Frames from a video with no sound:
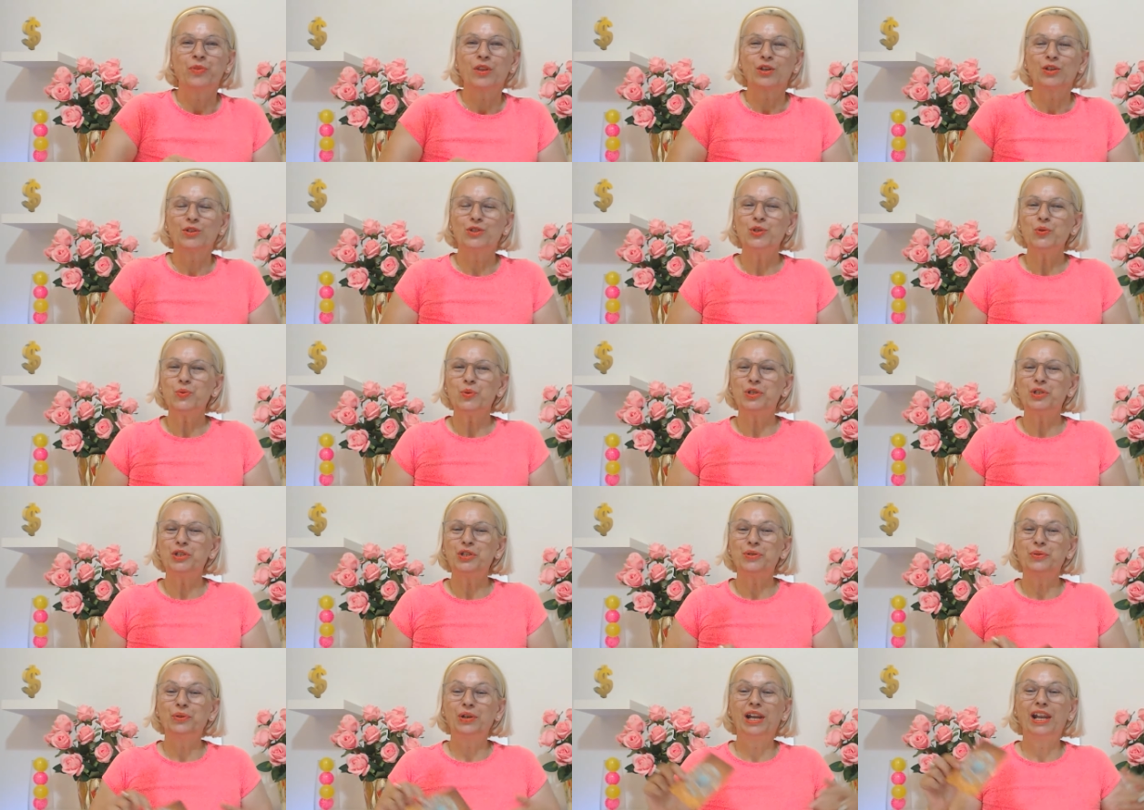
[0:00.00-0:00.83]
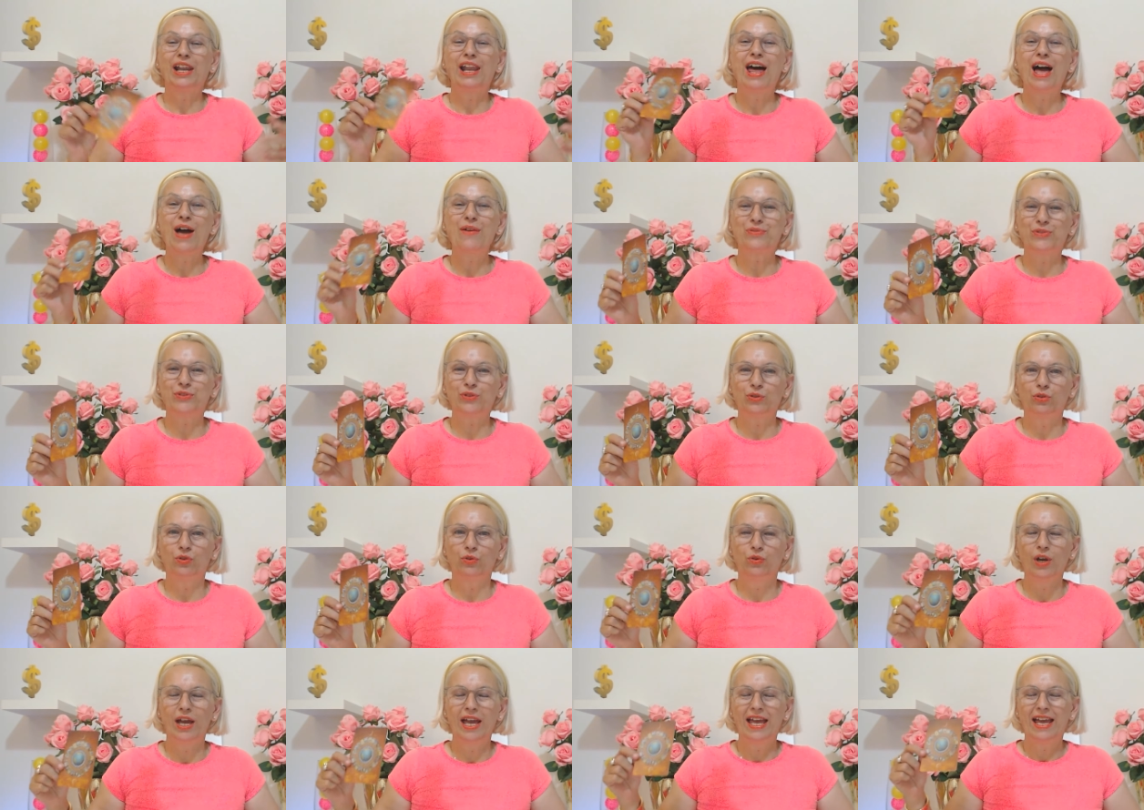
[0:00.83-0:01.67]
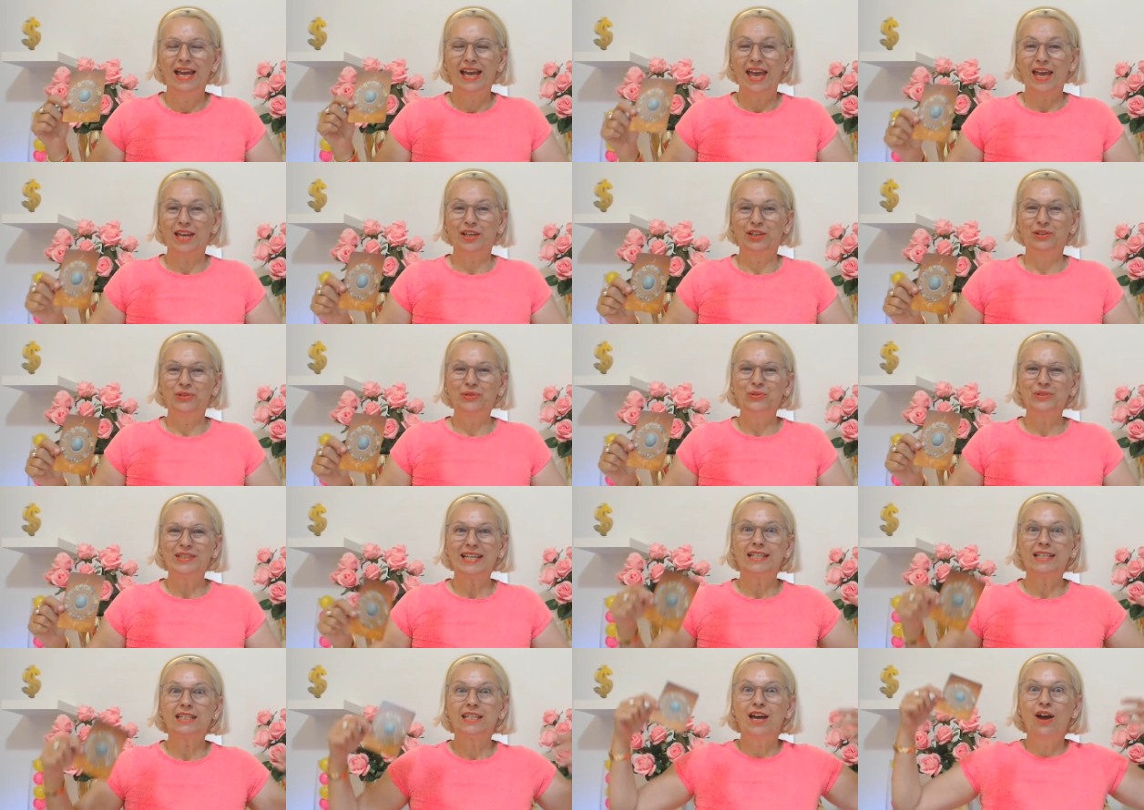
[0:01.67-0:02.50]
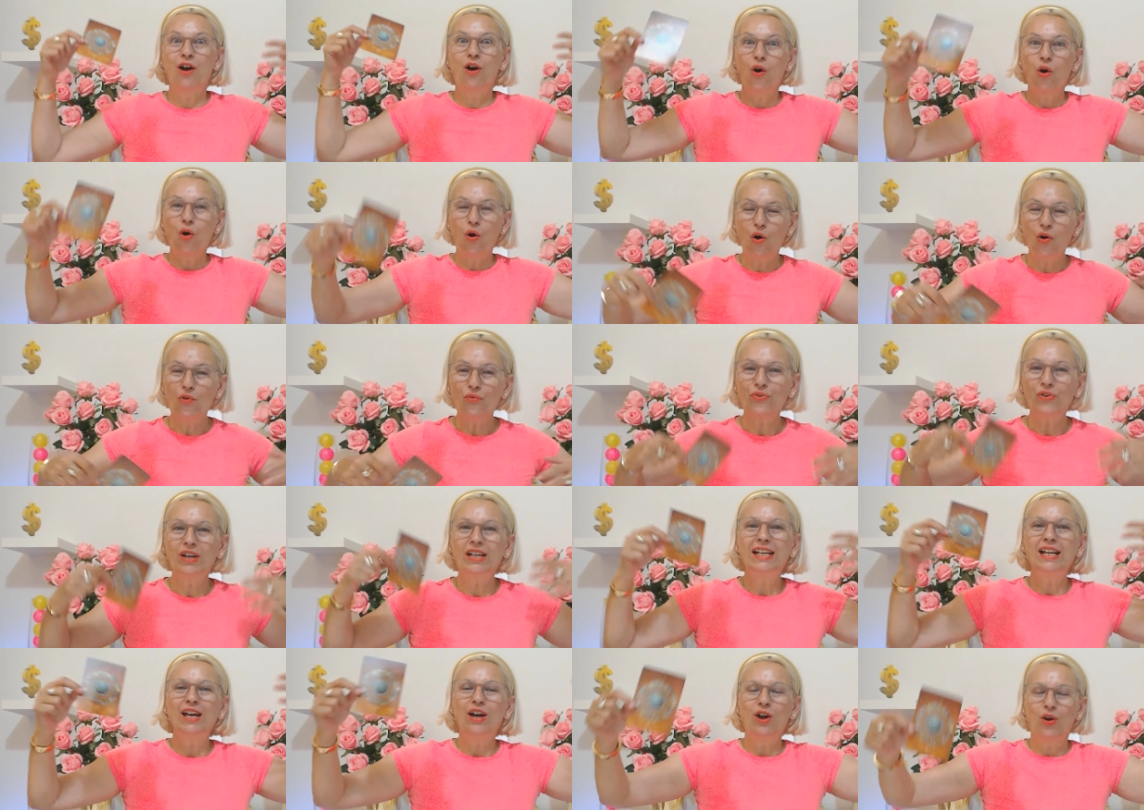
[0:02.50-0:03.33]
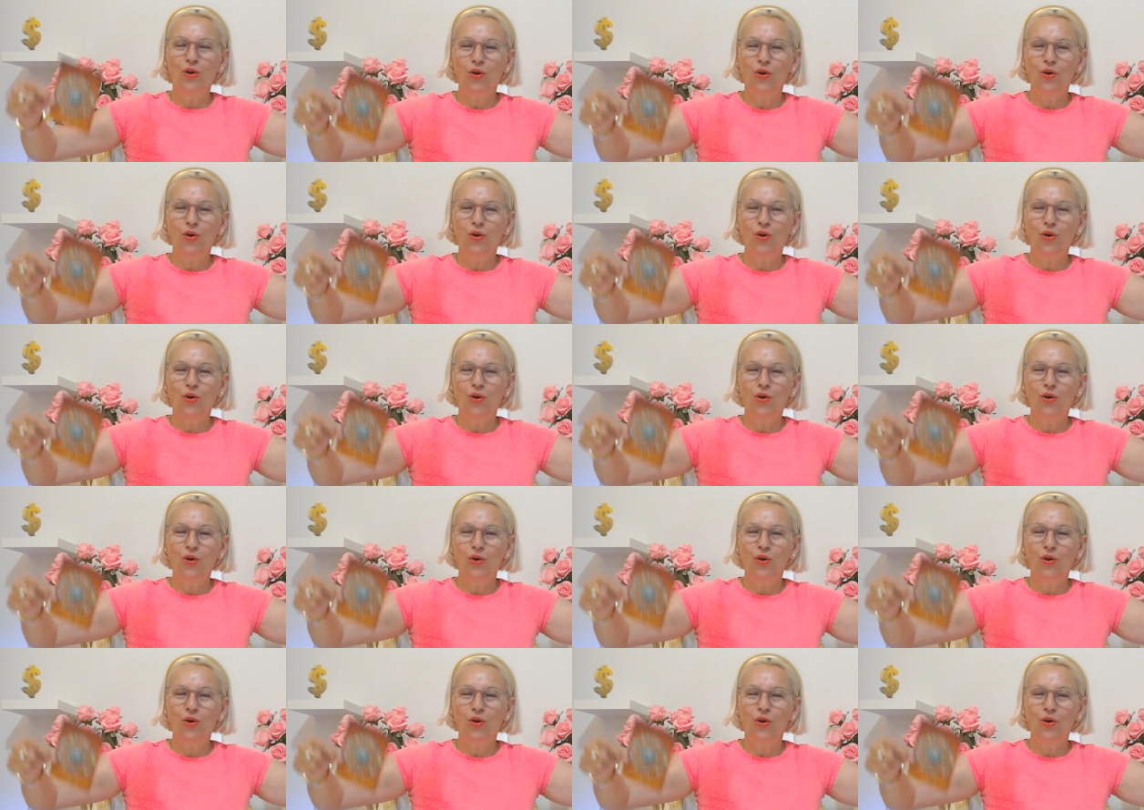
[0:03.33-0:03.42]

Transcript: Do what you love to do and do that often,